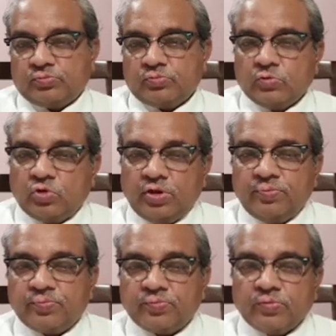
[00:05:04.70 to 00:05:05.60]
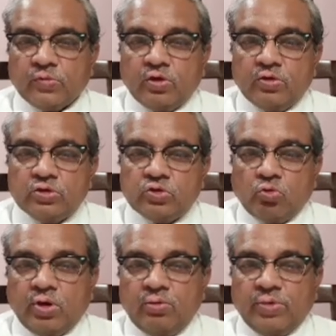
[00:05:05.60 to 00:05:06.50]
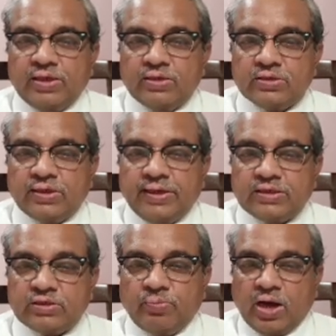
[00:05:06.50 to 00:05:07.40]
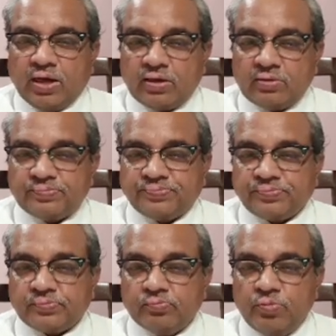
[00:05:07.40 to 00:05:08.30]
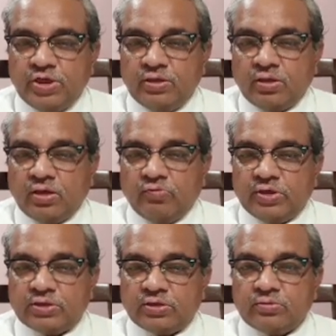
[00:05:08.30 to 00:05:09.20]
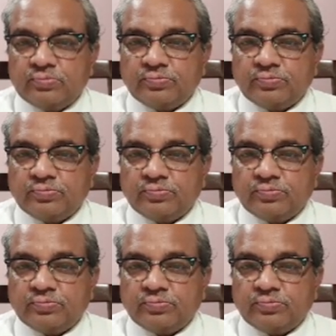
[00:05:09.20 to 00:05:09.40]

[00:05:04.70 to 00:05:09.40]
Okay. So 1 minus x bar mean conversion